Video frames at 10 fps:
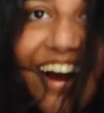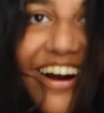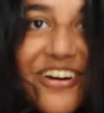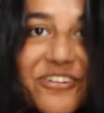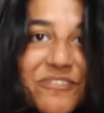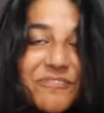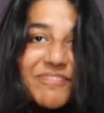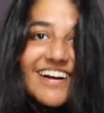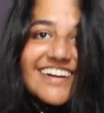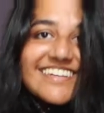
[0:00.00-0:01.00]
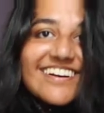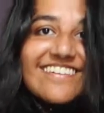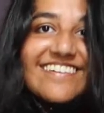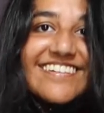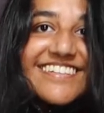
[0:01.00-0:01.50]
Oh my
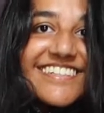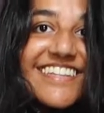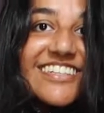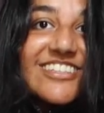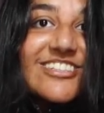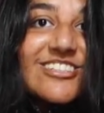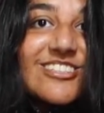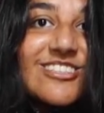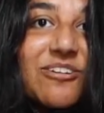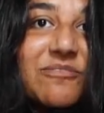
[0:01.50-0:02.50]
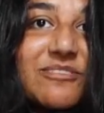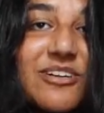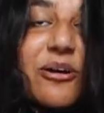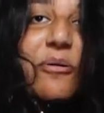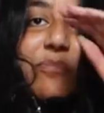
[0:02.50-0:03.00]
gosh, this looks so
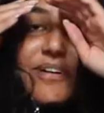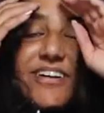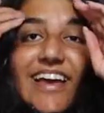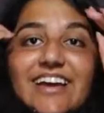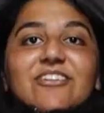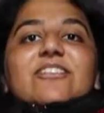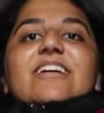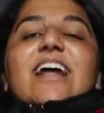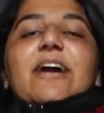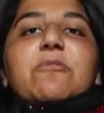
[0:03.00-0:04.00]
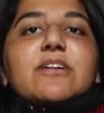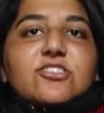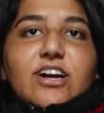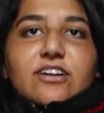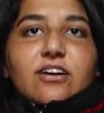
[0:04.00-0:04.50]
dope. Okay, hold on. I want to
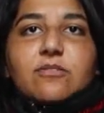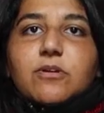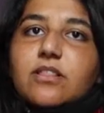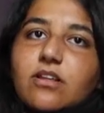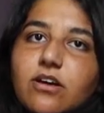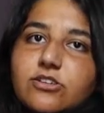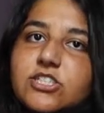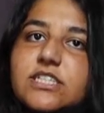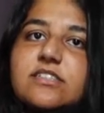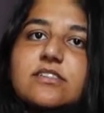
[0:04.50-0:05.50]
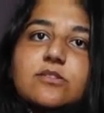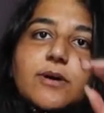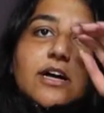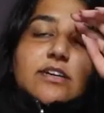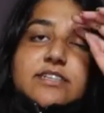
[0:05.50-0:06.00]
try it on with long jeans as
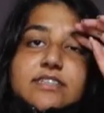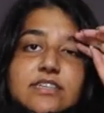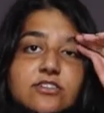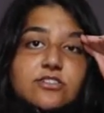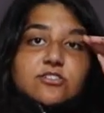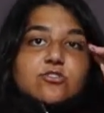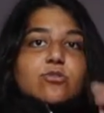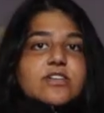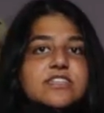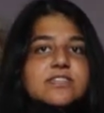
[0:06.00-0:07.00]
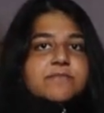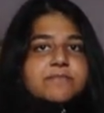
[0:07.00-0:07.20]
well because these are just shorts.